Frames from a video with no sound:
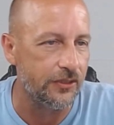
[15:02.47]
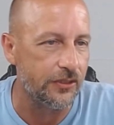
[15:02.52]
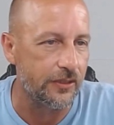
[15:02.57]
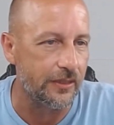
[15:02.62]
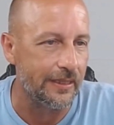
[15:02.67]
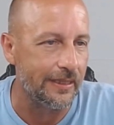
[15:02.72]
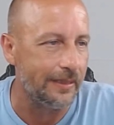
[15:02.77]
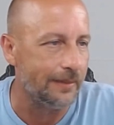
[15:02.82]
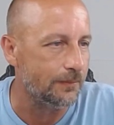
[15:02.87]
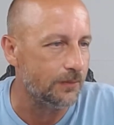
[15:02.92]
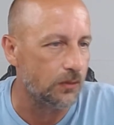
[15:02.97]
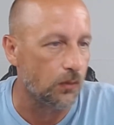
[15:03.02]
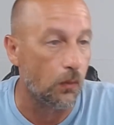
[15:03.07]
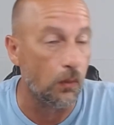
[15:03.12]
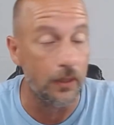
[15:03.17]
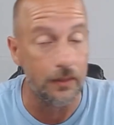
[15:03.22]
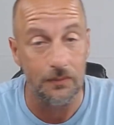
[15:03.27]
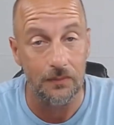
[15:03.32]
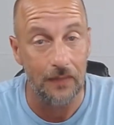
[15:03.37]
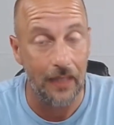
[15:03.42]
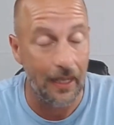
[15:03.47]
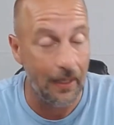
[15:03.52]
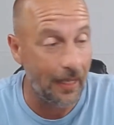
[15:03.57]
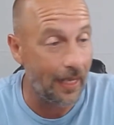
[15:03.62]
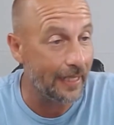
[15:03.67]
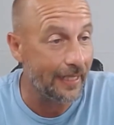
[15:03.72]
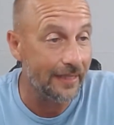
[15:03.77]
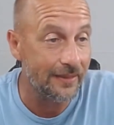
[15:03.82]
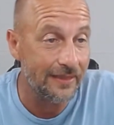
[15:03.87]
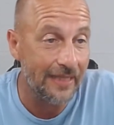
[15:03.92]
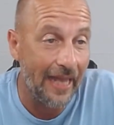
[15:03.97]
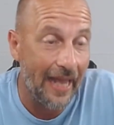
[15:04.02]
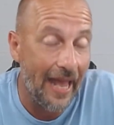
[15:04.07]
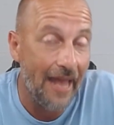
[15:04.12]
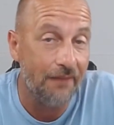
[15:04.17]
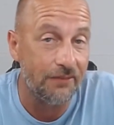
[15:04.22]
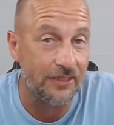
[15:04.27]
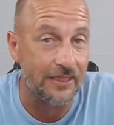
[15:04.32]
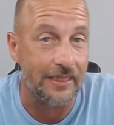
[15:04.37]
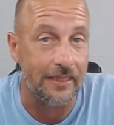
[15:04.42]
streams. Or I guess I
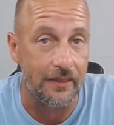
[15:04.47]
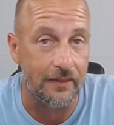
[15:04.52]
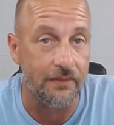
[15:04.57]
have seen